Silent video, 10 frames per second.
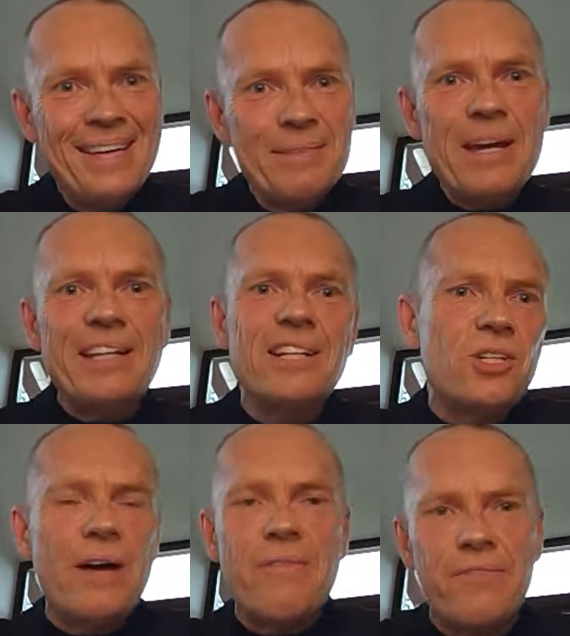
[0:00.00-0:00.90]
Mitch, is
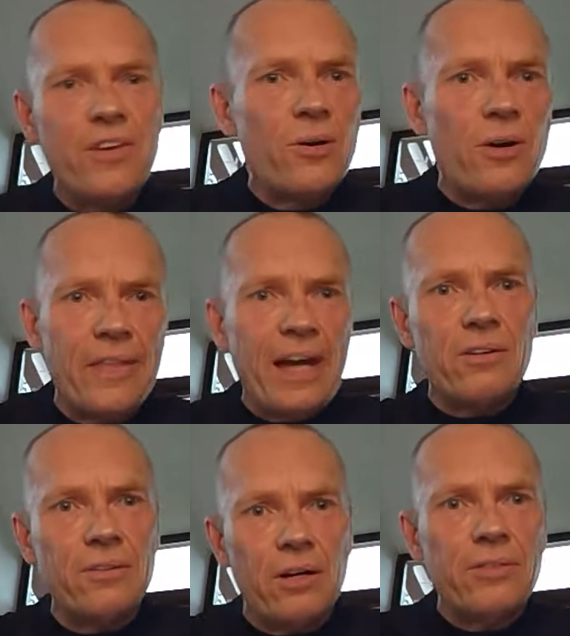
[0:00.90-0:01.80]
there a view on that,
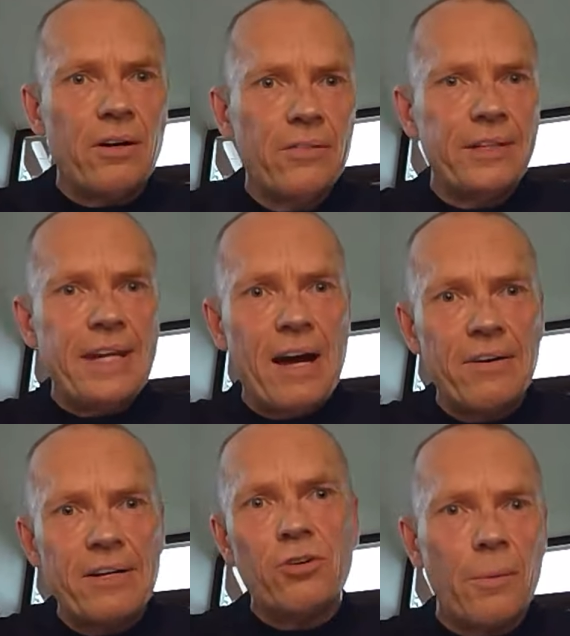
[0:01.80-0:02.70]
on, on, on the
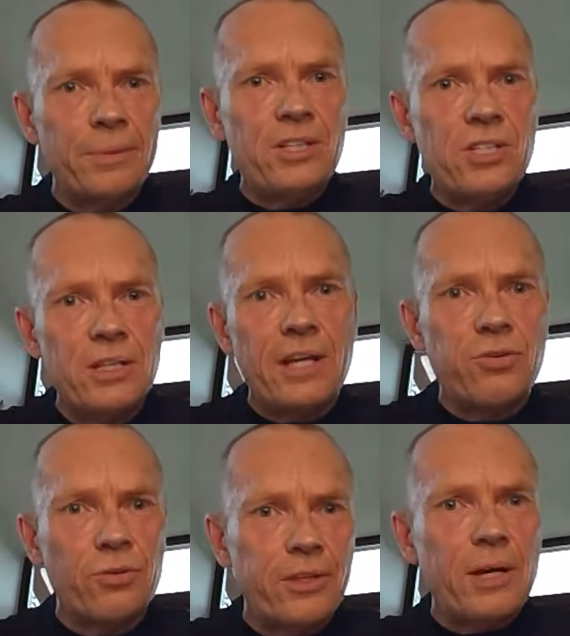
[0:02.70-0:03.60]
downhill competition? They
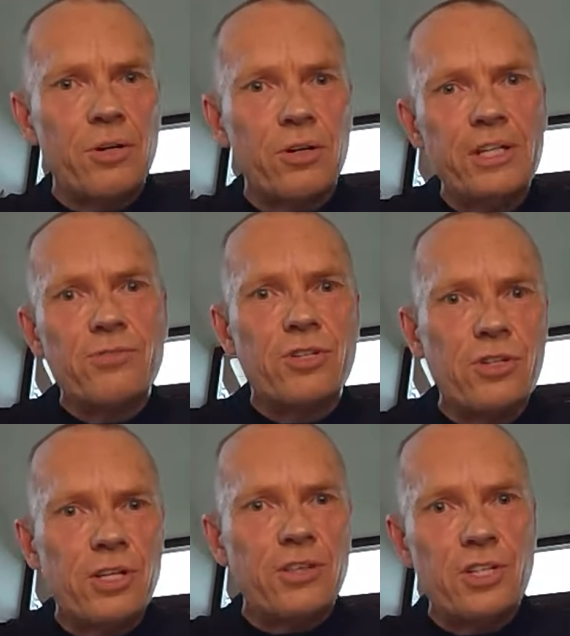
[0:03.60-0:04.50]
thought they were going to
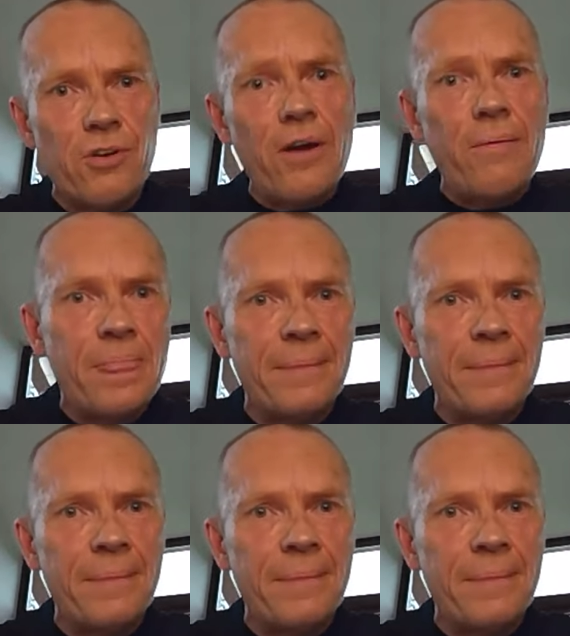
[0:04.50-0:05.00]
introduce at the Giro?